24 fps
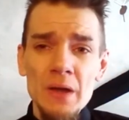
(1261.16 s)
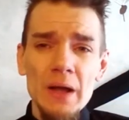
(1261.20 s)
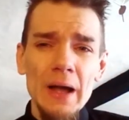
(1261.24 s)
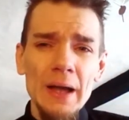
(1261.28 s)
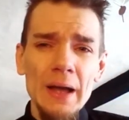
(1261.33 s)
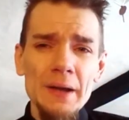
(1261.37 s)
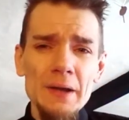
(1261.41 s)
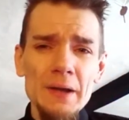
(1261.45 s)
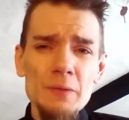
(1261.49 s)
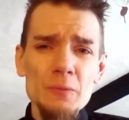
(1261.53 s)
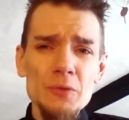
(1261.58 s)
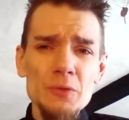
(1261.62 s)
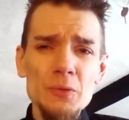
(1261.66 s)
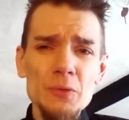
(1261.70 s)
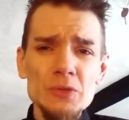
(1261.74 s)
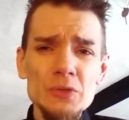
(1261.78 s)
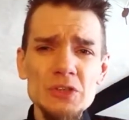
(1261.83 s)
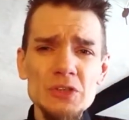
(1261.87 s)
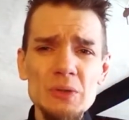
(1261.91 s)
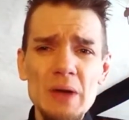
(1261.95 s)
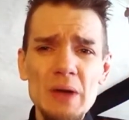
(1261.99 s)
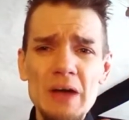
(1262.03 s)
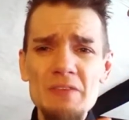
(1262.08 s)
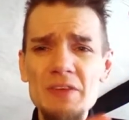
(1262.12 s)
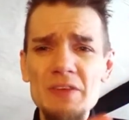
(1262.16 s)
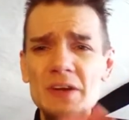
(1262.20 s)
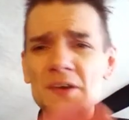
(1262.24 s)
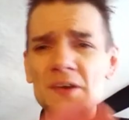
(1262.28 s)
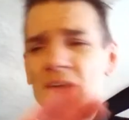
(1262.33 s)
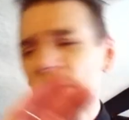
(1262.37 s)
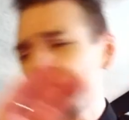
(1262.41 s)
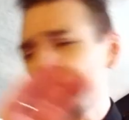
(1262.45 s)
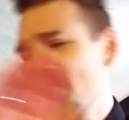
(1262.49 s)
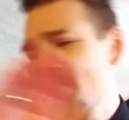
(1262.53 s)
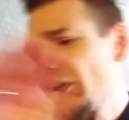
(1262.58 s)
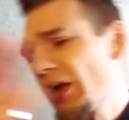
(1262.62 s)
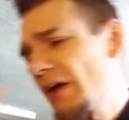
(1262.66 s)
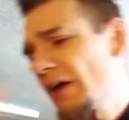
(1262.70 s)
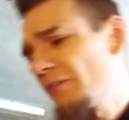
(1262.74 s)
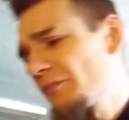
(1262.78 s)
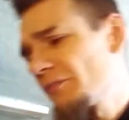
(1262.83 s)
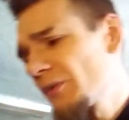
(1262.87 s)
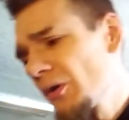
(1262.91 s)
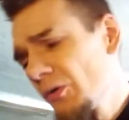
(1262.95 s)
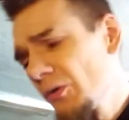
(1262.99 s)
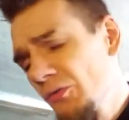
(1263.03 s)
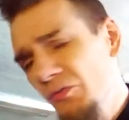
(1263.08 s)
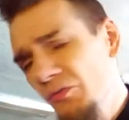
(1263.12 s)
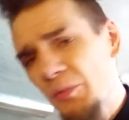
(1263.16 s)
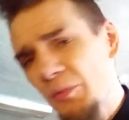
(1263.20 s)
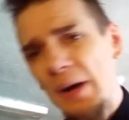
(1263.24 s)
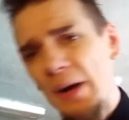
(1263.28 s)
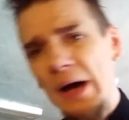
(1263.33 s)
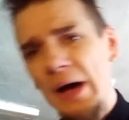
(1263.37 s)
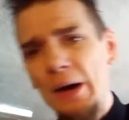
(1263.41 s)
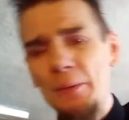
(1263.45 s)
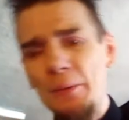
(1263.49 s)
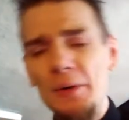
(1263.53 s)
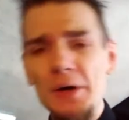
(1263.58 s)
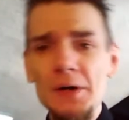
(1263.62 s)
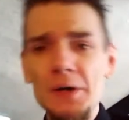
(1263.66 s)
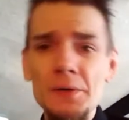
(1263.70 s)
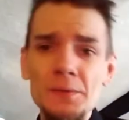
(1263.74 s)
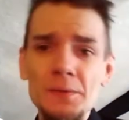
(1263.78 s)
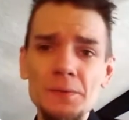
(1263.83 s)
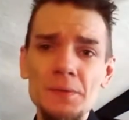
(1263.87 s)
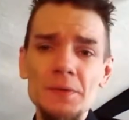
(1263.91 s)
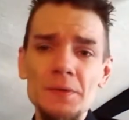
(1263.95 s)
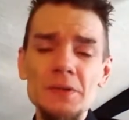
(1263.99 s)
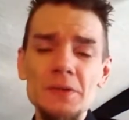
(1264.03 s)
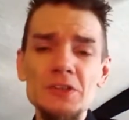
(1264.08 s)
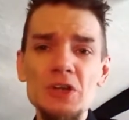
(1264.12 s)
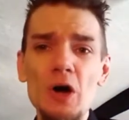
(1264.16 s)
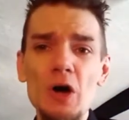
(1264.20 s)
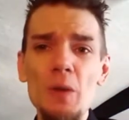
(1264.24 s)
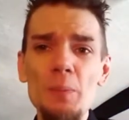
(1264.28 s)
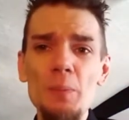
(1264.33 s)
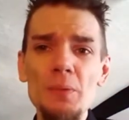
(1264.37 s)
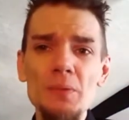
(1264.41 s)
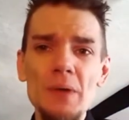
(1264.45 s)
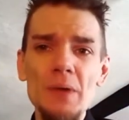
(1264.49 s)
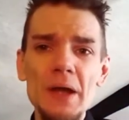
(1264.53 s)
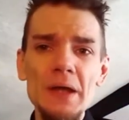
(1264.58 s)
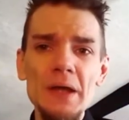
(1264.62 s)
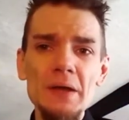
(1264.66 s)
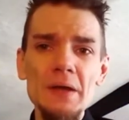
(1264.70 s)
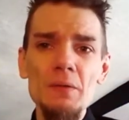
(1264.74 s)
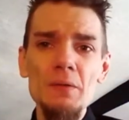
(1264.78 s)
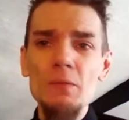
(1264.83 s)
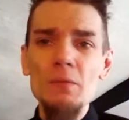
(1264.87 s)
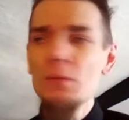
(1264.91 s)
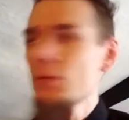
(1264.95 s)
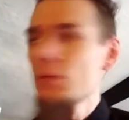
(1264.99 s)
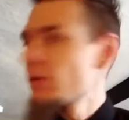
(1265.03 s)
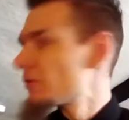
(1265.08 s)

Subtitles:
and it would also have enough leftover power to operate all